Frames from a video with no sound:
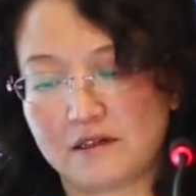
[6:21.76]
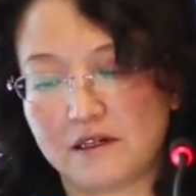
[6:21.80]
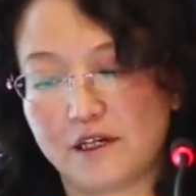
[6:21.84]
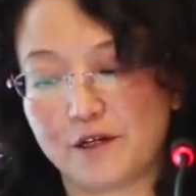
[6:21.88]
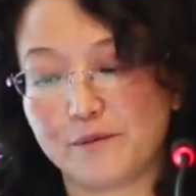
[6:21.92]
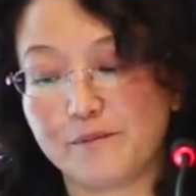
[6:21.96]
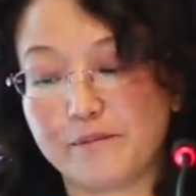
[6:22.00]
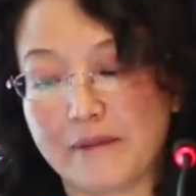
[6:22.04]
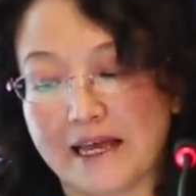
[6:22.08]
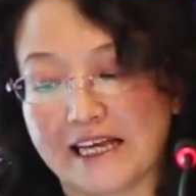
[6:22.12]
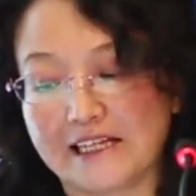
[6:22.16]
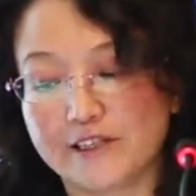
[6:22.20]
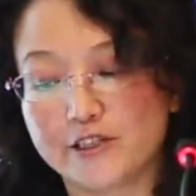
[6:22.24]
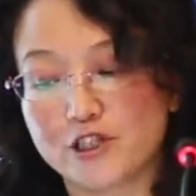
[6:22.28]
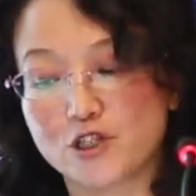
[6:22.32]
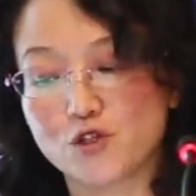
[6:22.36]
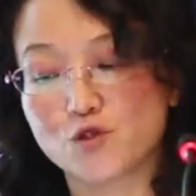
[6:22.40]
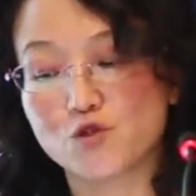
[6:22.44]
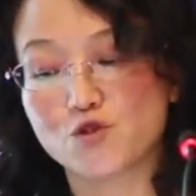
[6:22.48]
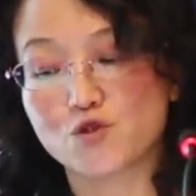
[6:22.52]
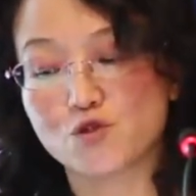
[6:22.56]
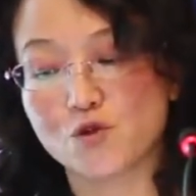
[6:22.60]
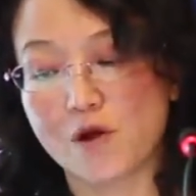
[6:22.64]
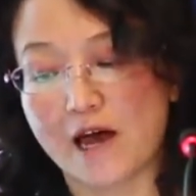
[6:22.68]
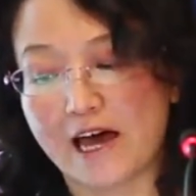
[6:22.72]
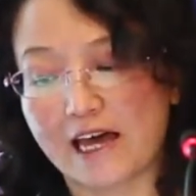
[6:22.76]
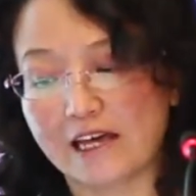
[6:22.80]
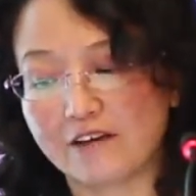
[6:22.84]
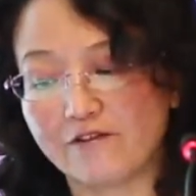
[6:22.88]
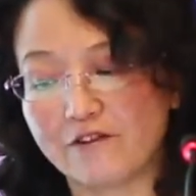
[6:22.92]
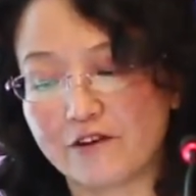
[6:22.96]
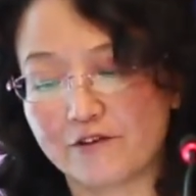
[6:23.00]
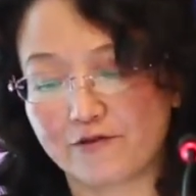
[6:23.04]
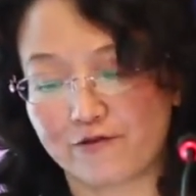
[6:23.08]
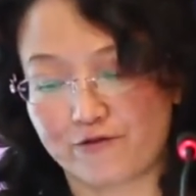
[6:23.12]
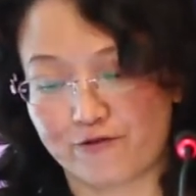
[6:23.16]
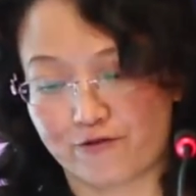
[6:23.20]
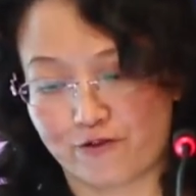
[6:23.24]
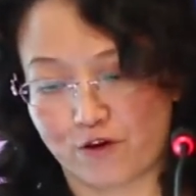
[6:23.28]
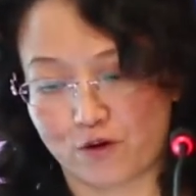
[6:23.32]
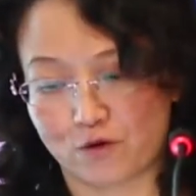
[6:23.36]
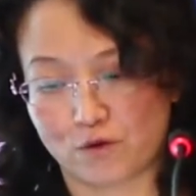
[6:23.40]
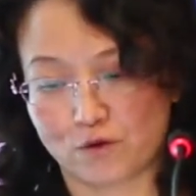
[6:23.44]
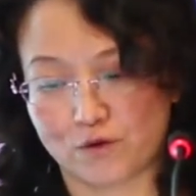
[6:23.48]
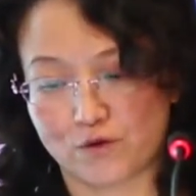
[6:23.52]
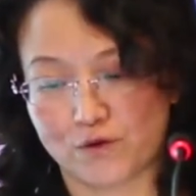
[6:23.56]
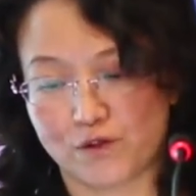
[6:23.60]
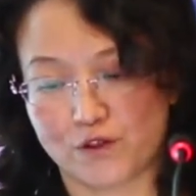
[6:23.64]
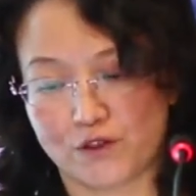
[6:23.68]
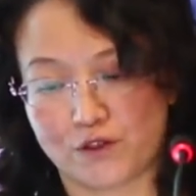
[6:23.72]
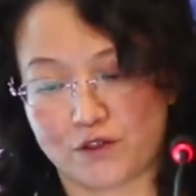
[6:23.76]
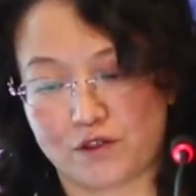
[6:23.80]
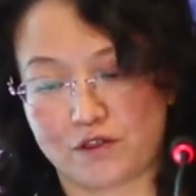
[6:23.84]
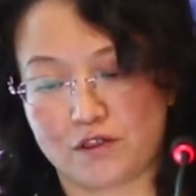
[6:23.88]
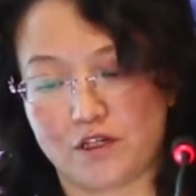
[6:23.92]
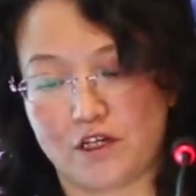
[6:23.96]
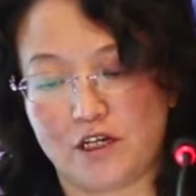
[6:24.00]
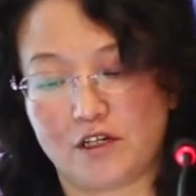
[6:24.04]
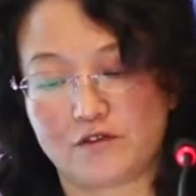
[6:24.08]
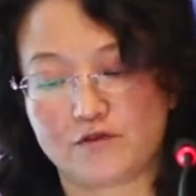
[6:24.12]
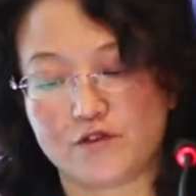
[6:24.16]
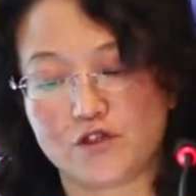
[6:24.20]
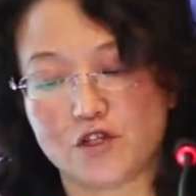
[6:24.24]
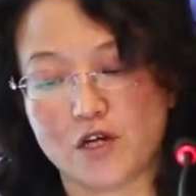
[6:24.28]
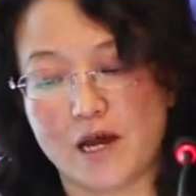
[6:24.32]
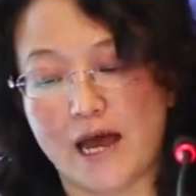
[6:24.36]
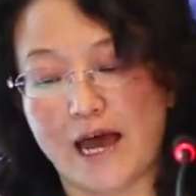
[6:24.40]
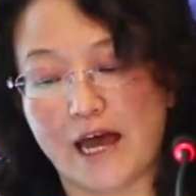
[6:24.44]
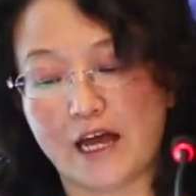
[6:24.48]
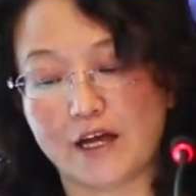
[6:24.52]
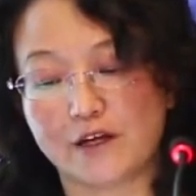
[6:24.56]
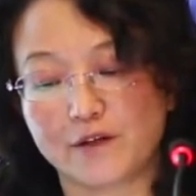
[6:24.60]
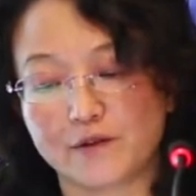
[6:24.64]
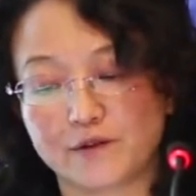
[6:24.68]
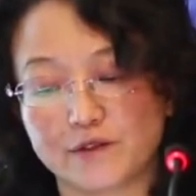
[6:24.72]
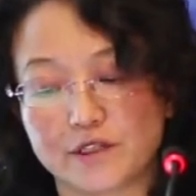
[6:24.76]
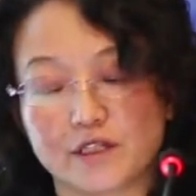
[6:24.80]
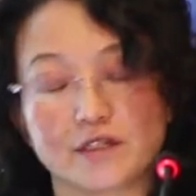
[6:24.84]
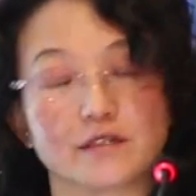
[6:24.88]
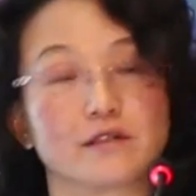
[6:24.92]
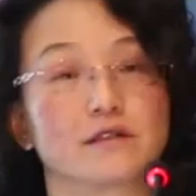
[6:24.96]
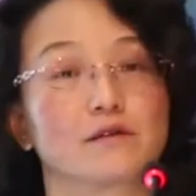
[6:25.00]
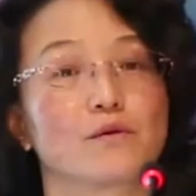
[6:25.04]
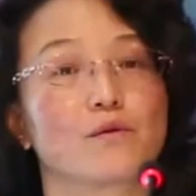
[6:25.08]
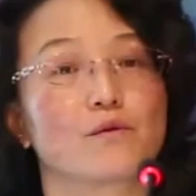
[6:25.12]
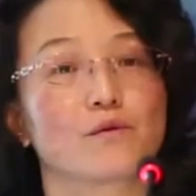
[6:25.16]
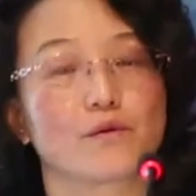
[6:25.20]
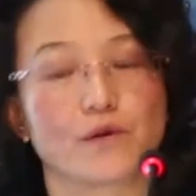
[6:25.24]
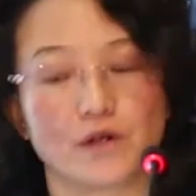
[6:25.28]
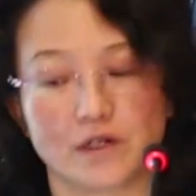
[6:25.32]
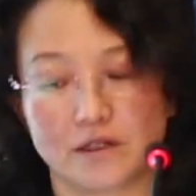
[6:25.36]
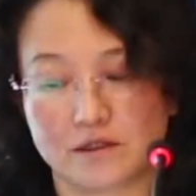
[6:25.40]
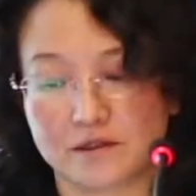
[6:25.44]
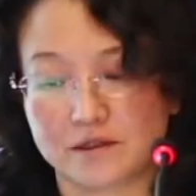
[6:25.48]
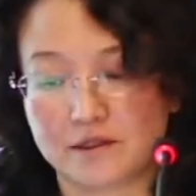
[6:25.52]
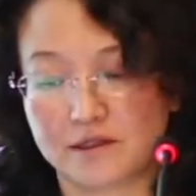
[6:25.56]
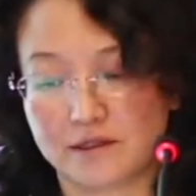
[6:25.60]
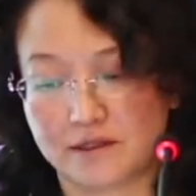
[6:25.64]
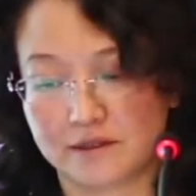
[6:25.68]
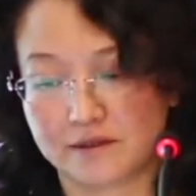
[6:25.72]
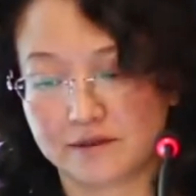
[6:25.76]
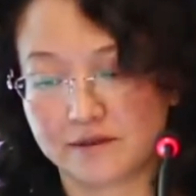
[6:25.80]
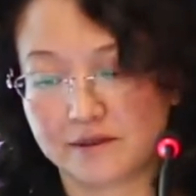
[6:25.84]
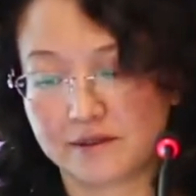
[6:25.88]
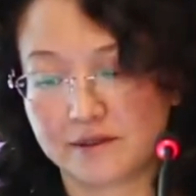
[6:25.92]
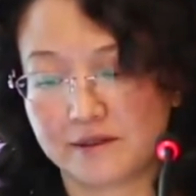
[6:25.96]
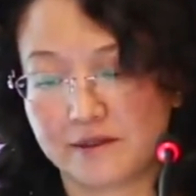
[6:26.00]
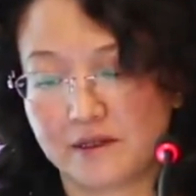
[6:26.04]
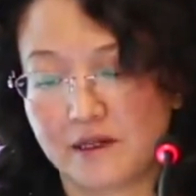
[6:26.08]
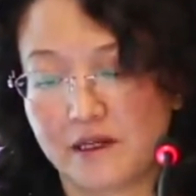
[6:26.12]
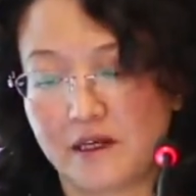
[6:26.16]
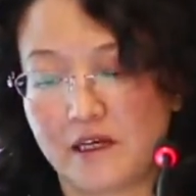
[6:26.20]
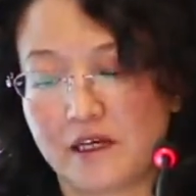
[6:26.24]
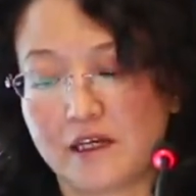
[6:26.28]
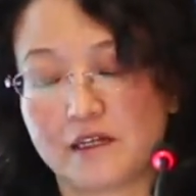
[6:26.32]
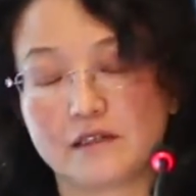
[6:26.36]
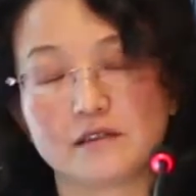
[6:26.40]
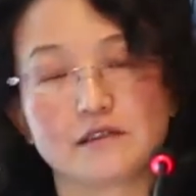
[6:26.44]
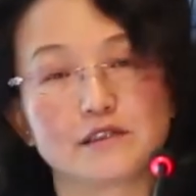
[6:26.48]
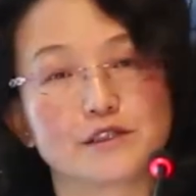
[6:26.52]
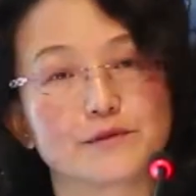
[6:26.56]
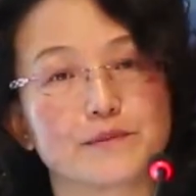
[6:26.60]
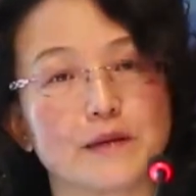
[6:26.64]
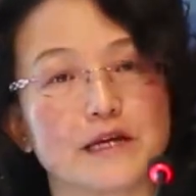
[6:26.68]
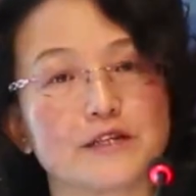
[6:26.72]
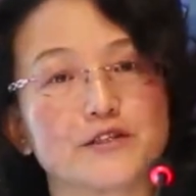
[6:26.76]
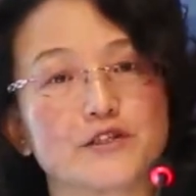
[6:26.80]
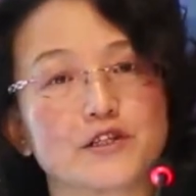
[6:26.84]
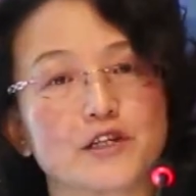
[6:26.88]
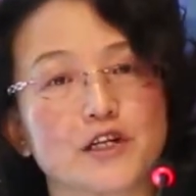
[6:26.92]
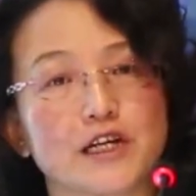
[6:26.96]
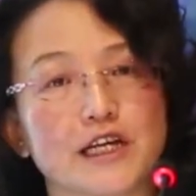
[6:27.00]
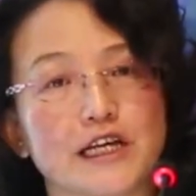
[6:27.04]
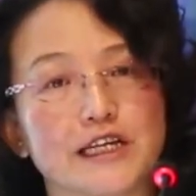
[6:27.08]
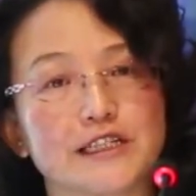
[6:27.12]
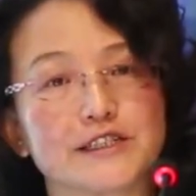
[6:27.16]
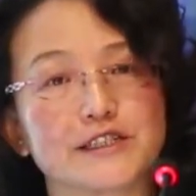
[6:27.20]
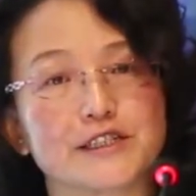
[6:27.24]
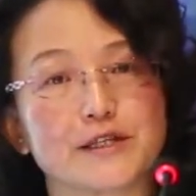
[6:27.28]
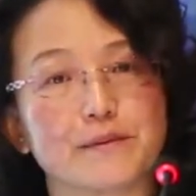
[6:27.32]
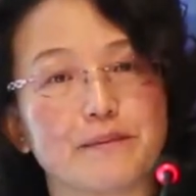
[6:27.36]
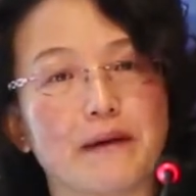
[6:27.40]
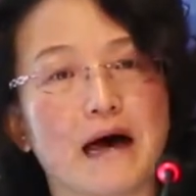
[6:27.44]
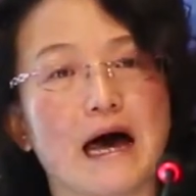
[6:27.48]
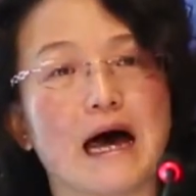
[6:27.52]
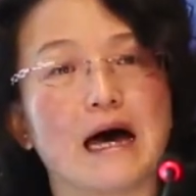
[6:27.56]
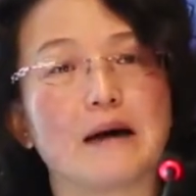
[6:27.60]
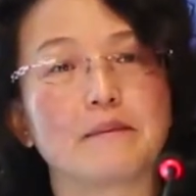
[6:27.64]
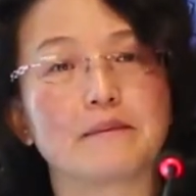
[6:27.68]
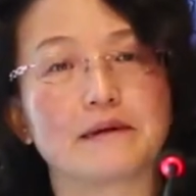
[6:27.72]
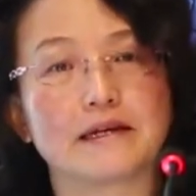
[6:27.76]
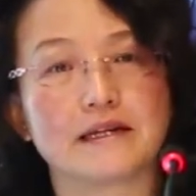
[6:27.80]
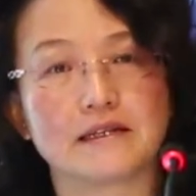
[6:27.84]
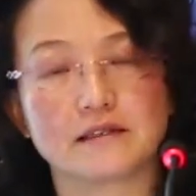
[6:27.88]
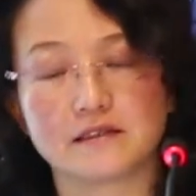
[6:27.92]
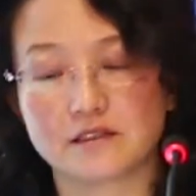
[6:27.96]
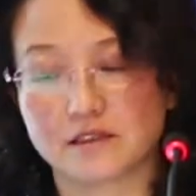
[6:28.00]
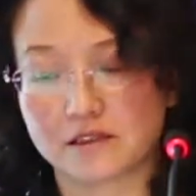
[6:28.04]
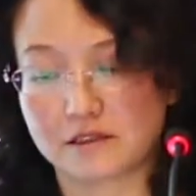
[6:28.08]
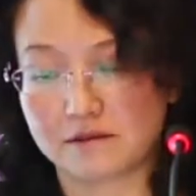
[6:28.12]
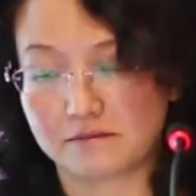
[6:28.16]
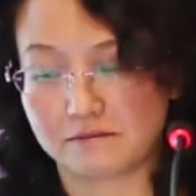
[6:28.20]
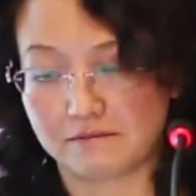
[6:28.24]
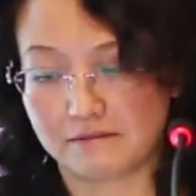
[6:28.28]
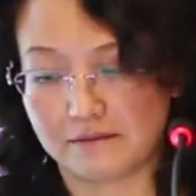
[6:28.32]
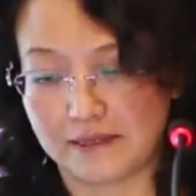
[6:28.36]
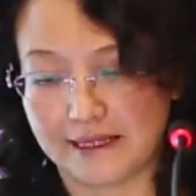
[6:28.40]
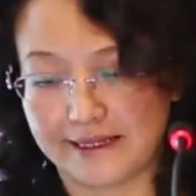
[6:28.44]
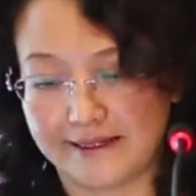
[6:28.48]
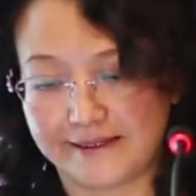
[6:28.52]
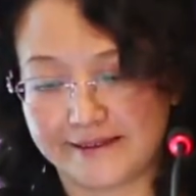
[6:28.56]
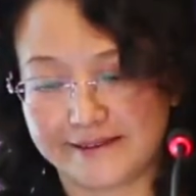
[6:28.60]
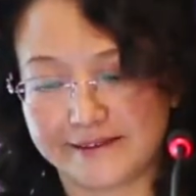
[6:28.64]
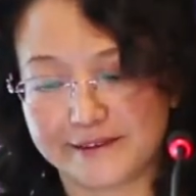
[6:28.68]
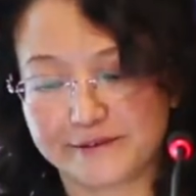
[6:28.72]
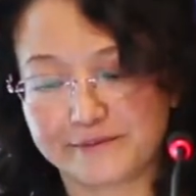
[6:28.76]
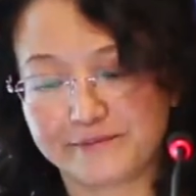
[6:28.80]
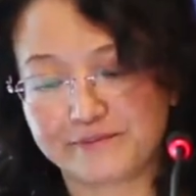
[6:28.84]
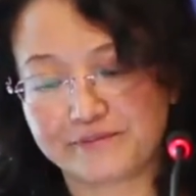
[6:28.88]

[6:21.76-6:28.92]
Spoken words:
major driving force of charity work, especially in the public domain.